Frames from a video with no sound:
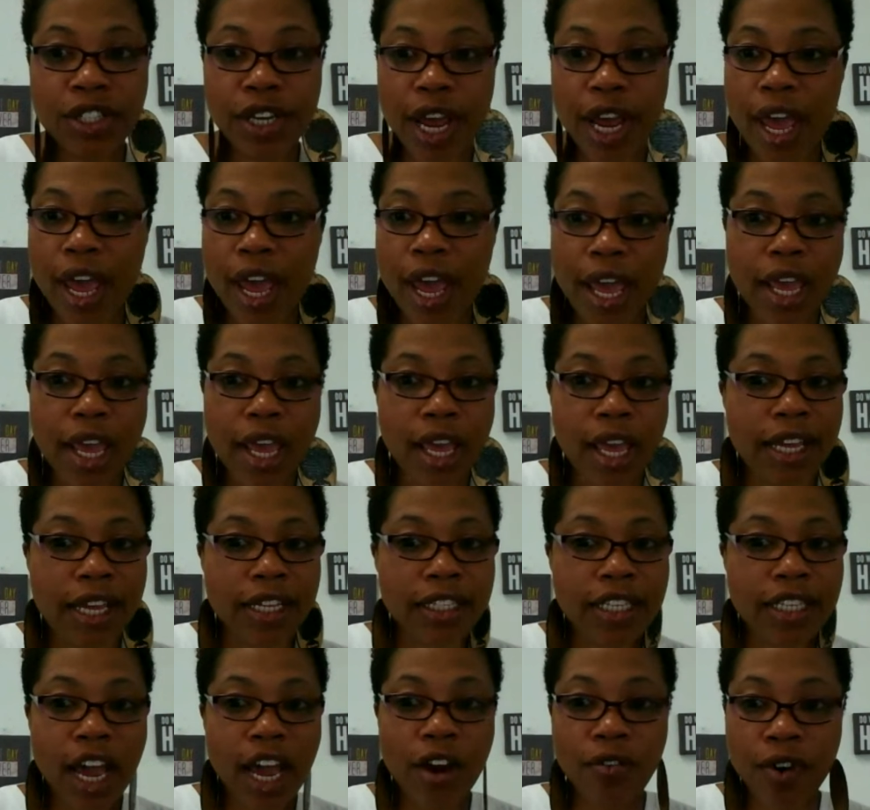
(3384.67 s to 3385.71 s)
Jay
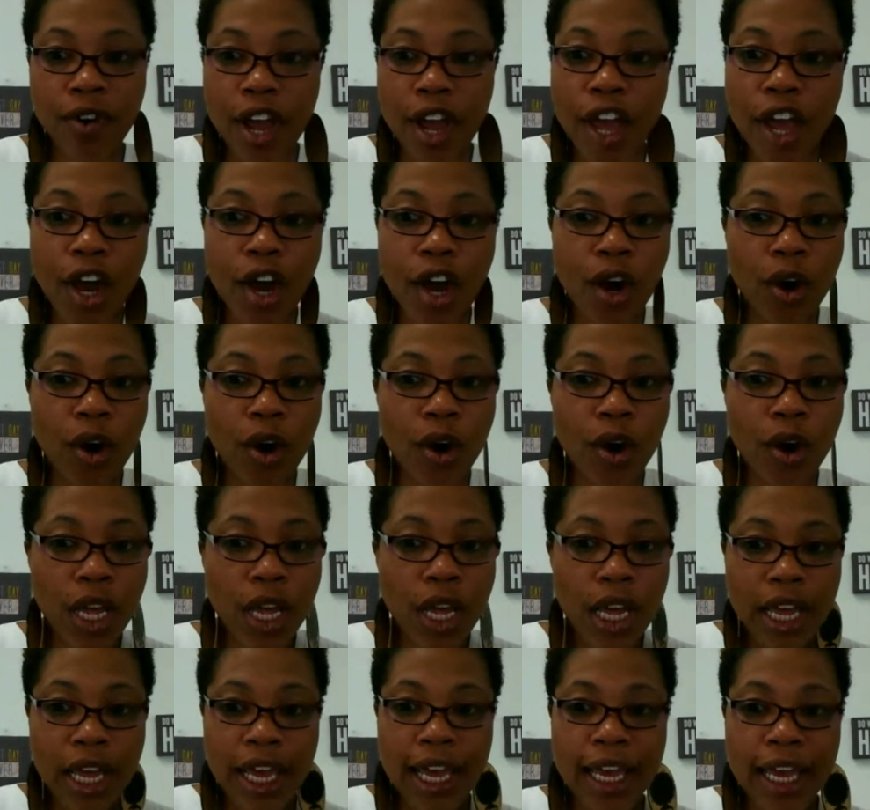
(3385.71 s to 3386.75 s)
and Tyrell
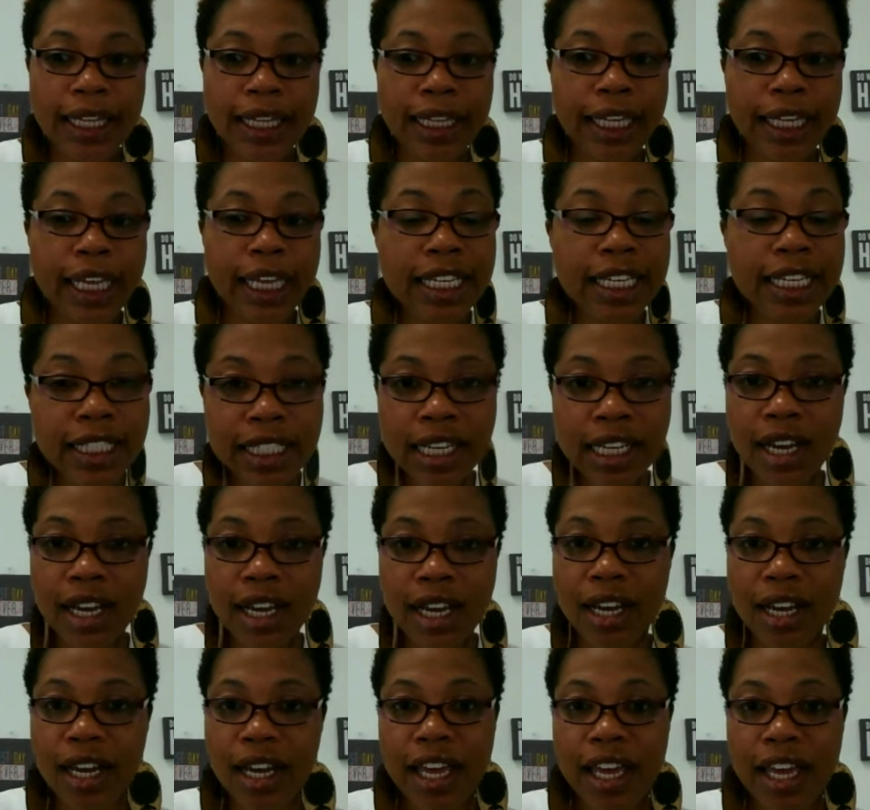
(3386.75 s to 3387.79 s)
and Lisa
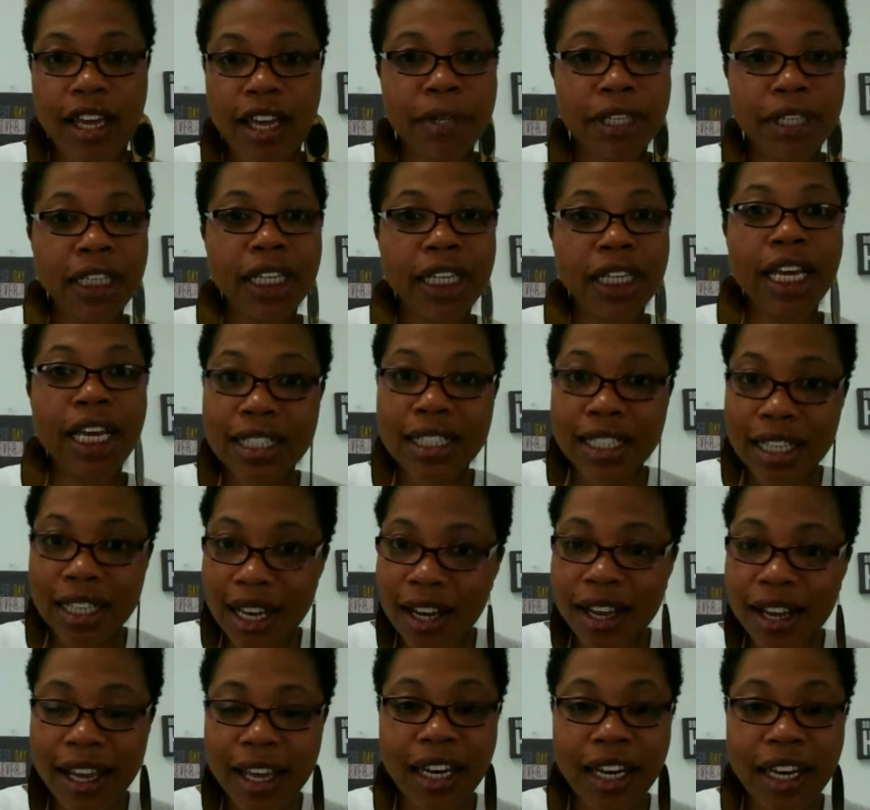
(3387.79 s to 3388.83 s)
and Melinda
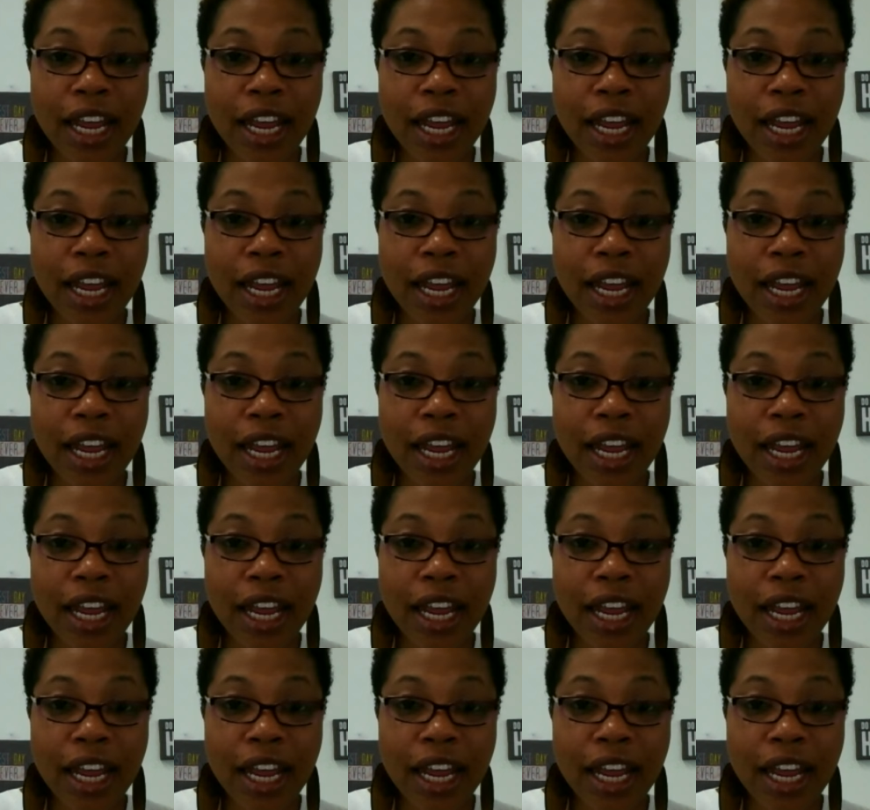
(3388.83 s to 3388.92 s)
and